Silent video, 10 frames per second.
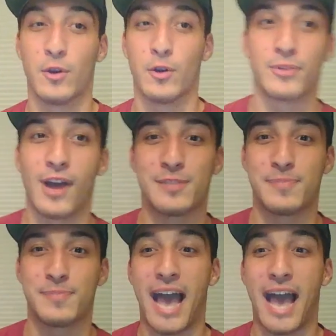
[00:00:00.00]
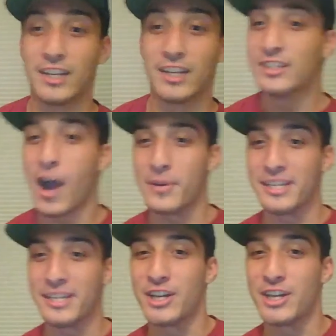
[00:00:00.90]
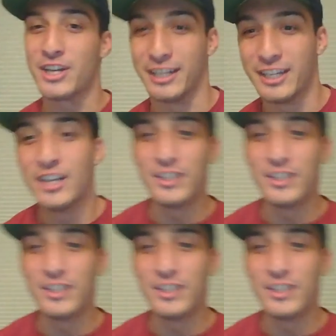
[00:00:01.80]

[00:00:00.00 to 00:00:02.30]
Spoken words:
LeBron's bad. No, he's good.